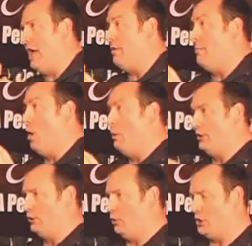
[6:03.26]
out, and the
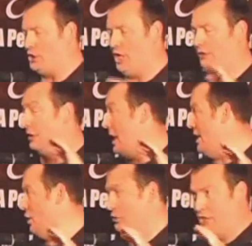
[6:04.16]
moment the door shuts, and
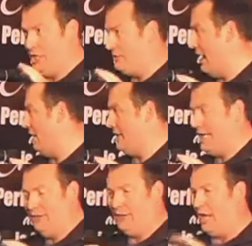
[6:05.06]
I know she's out, and
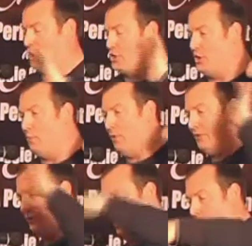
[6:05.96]
he's out, I jump
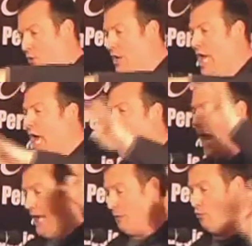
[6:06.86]
off the table,
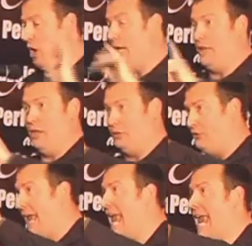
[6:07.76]
and I run, and this
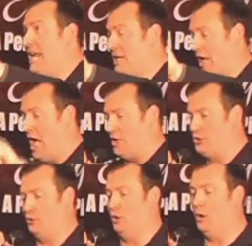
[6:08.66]
is hand to God
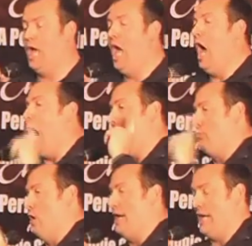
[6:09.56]
true. I
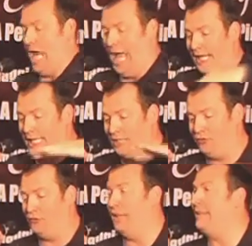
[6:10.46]
run in, I
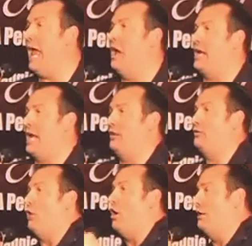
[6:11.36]
sit down, and I
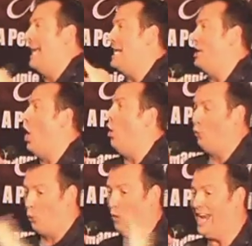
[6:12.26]
start letting
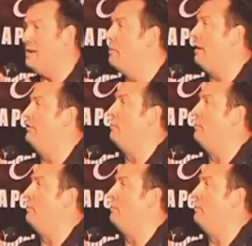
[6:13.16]
go right above